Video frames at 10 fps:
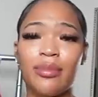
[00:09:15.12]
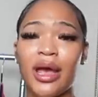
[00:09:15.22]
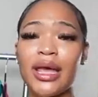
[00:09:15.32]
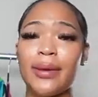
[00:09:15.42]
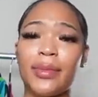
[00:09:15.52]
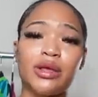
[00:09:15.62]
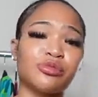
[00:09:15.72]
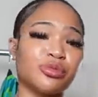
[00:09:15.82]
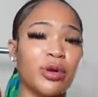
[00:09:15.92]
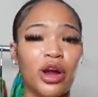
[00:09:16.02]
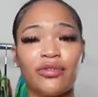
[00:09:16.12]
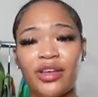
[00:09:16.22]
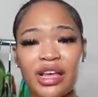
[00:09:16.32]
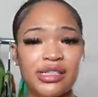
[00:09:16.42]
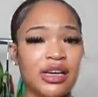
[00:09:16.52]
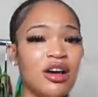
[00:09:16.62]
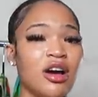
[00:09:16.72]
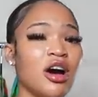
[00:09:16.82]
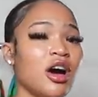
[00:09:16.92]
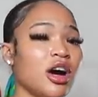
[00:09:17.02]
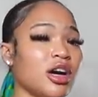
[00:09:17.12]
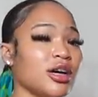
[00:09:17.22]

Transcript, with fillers: in Miami. It was perfect. It